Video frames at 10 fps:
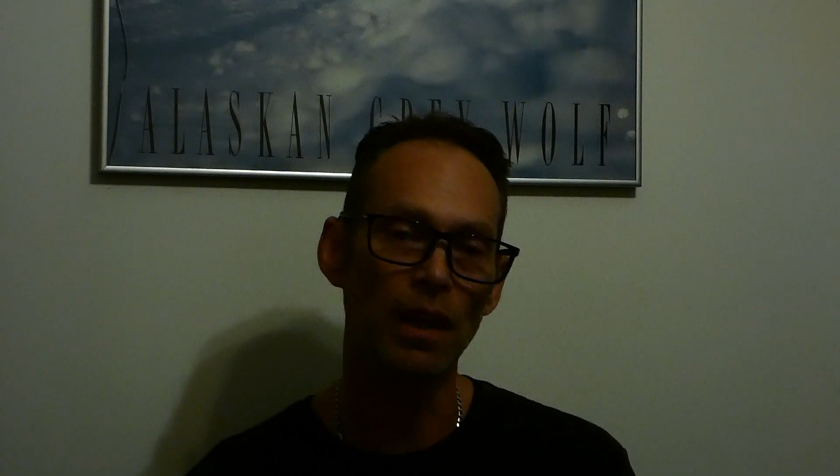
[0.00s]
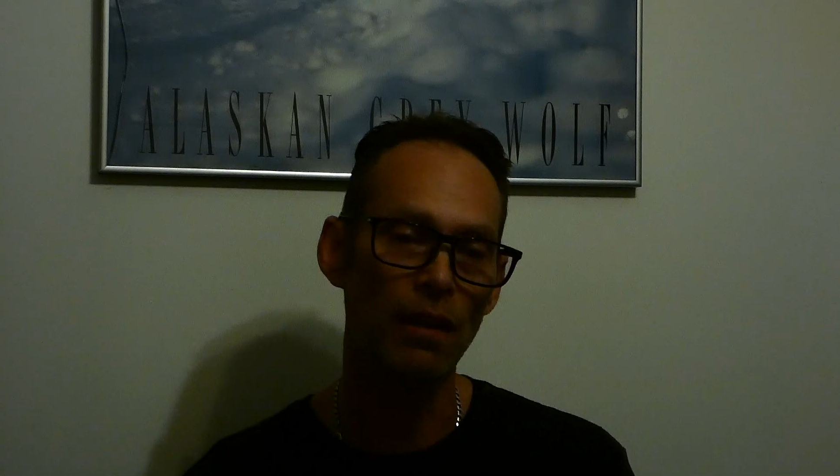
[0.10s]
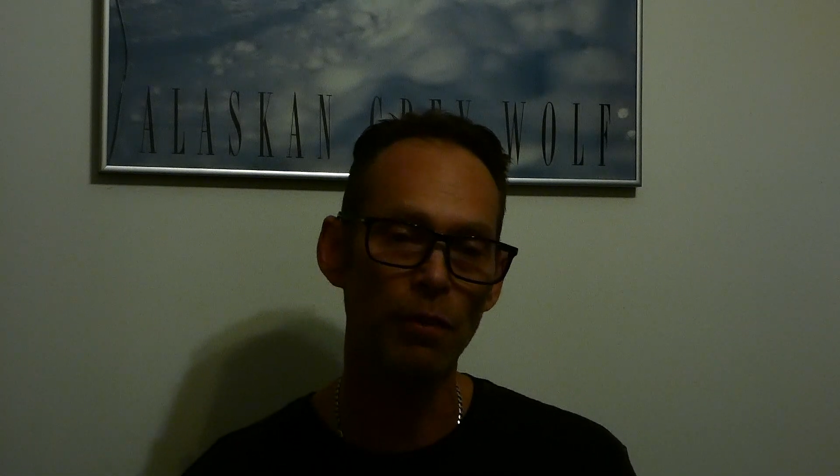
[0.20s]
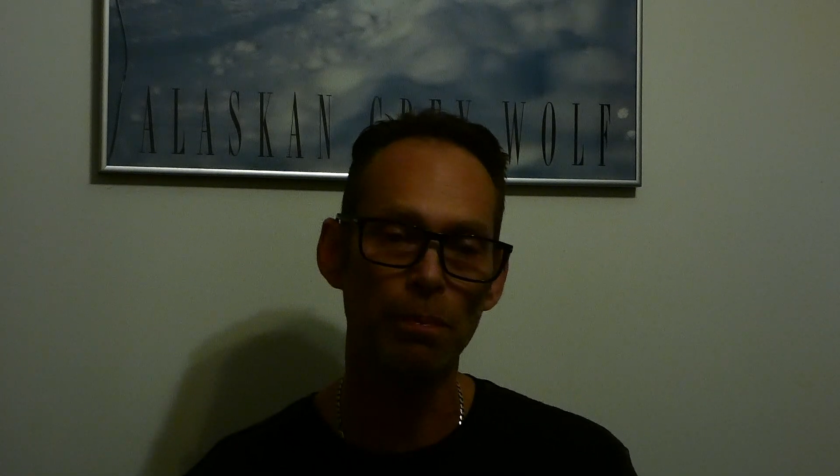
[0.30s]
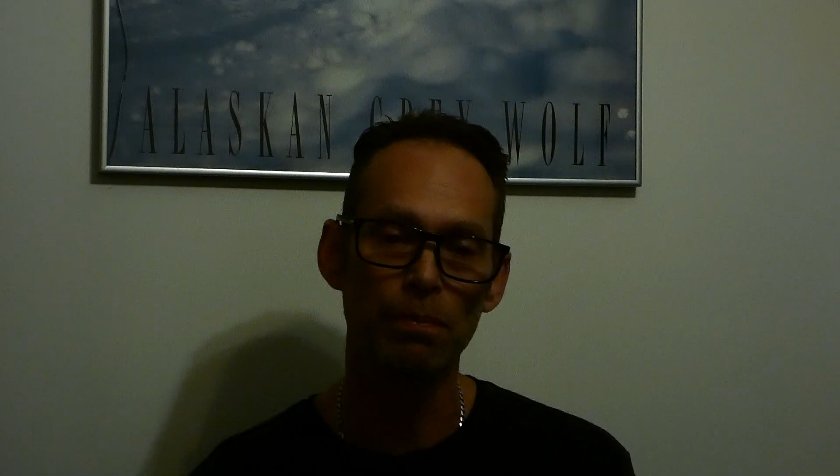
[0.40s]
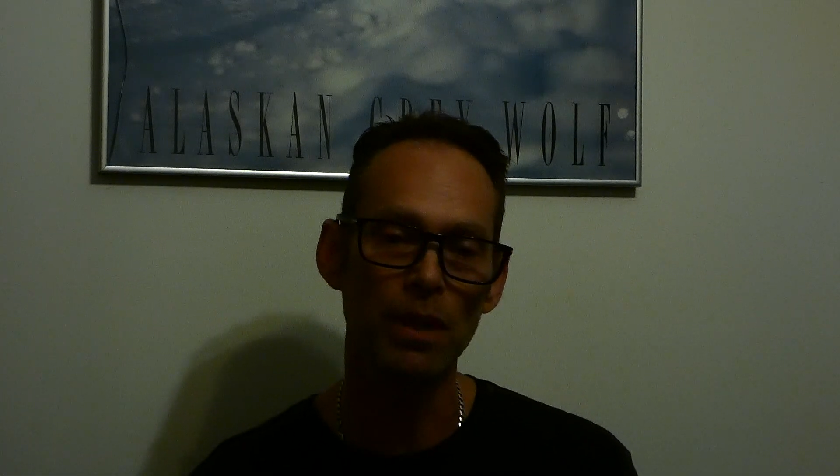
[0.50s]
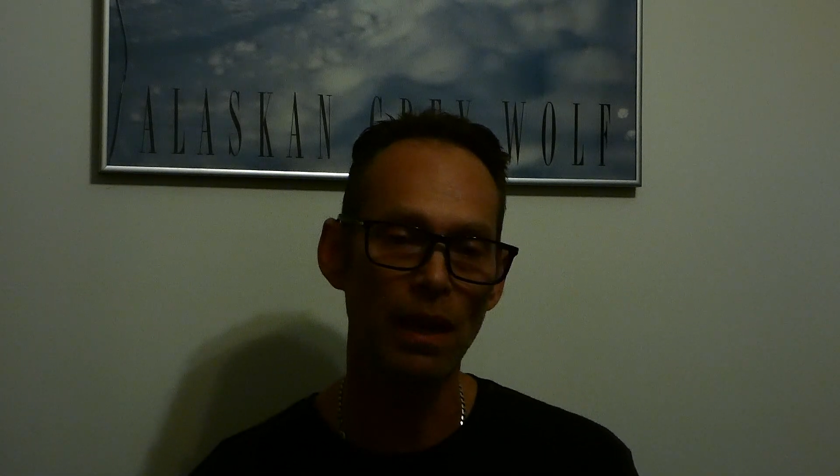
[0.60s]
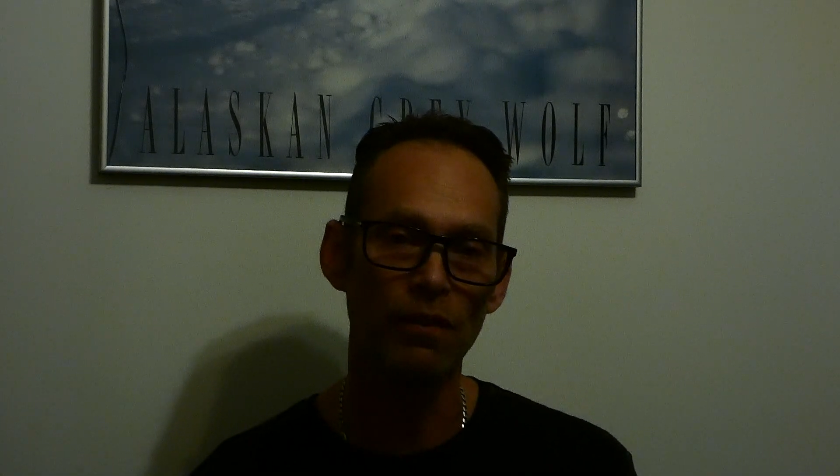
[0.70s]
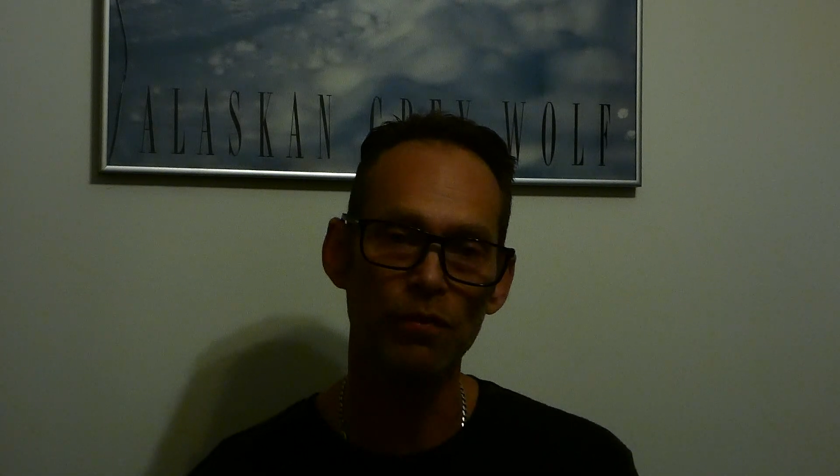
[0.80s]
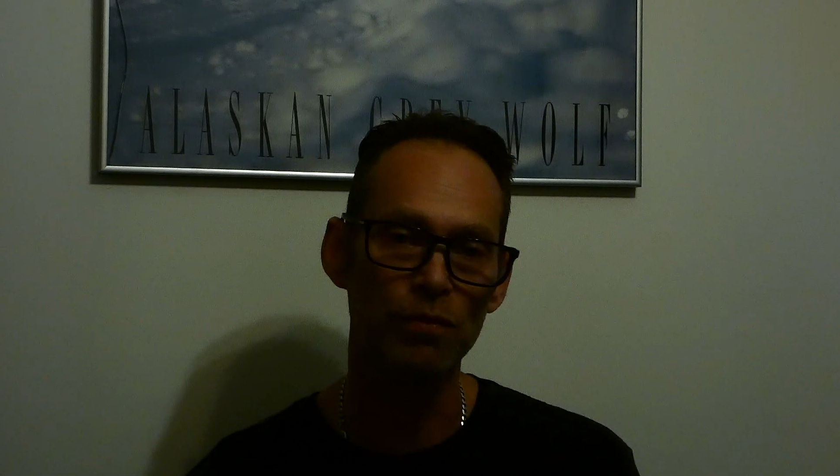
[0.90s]
you have
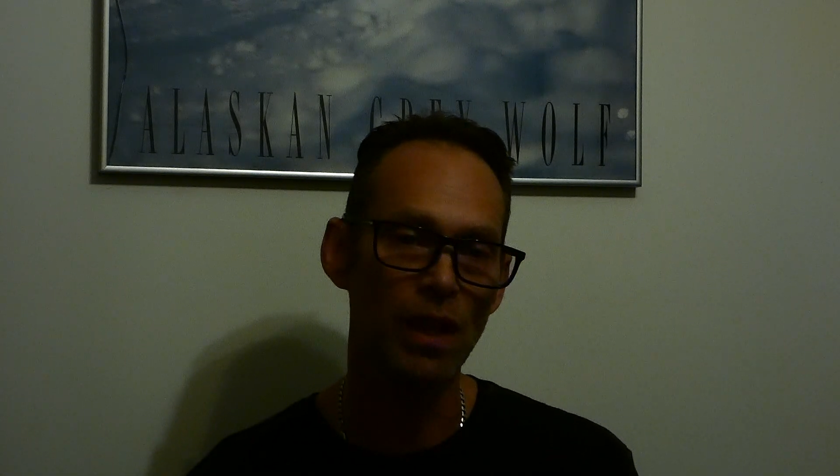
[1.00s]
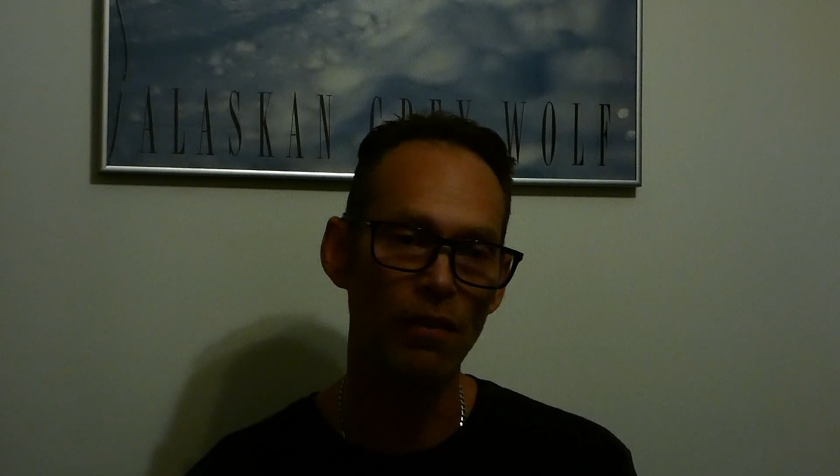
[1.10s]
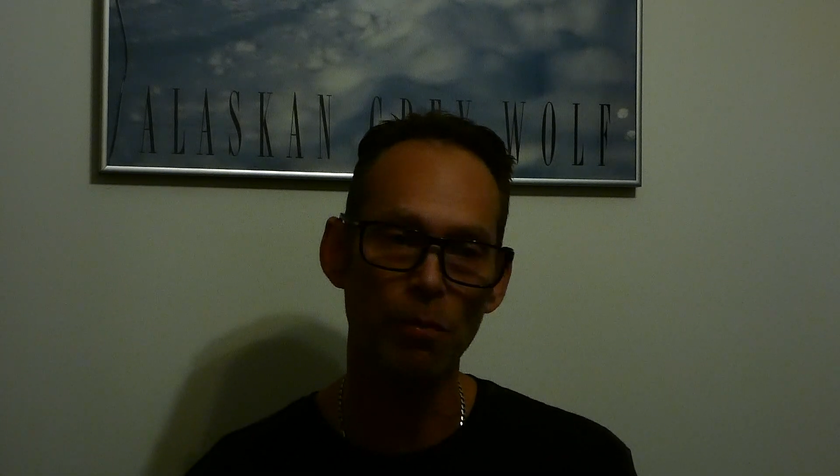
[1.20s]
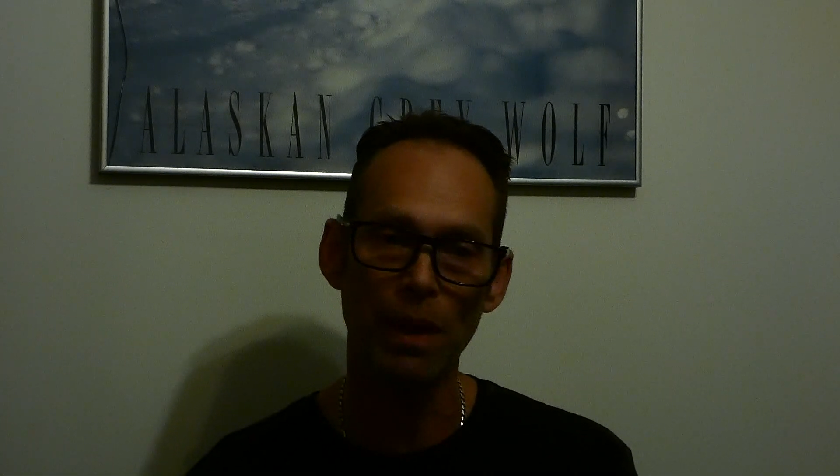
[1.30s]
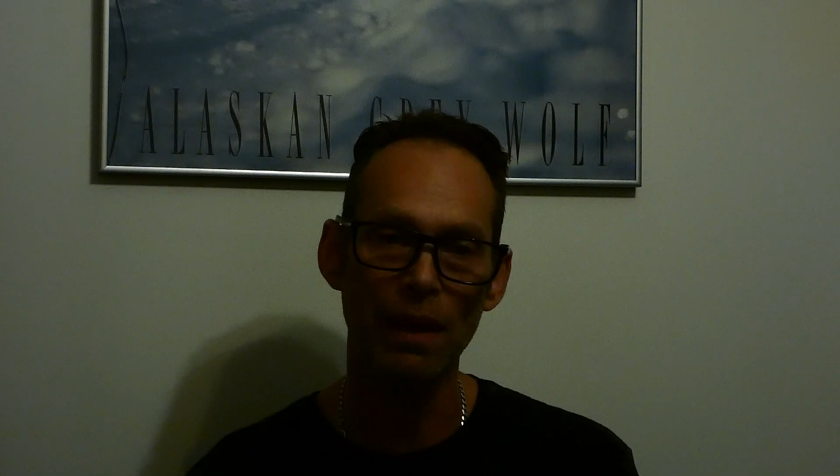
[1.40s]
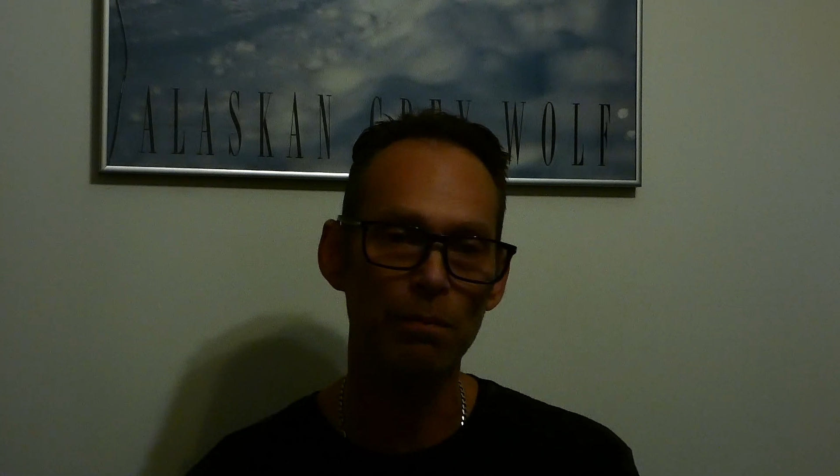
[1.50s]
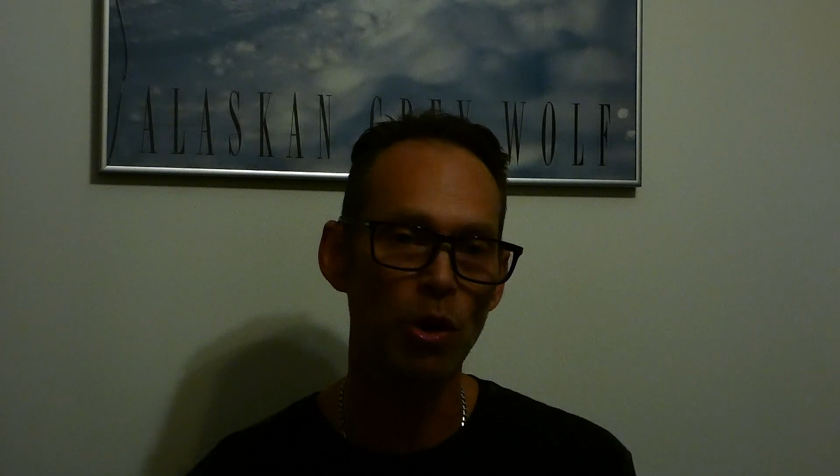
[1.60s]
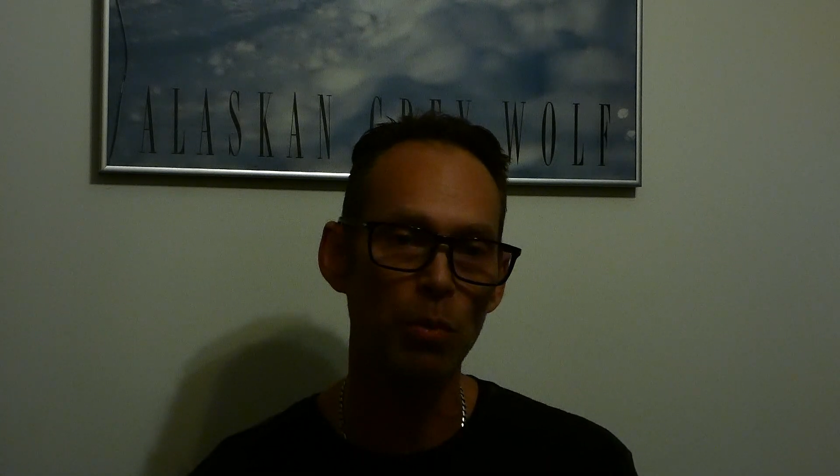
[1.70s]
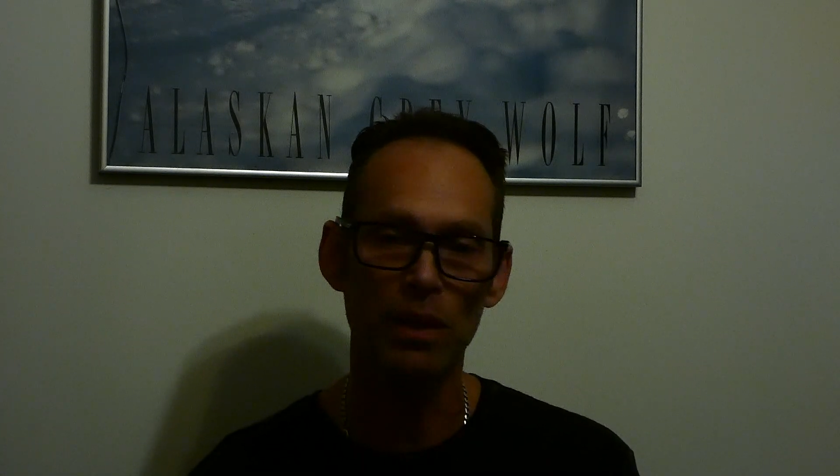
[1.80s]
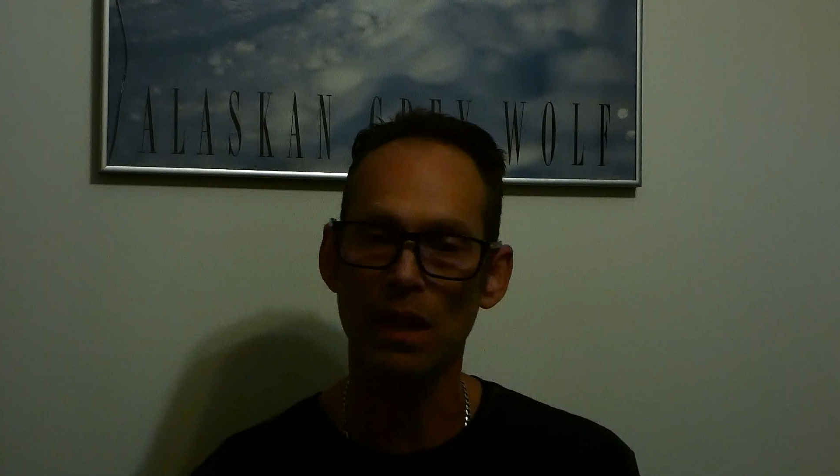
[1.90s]
a bad moment,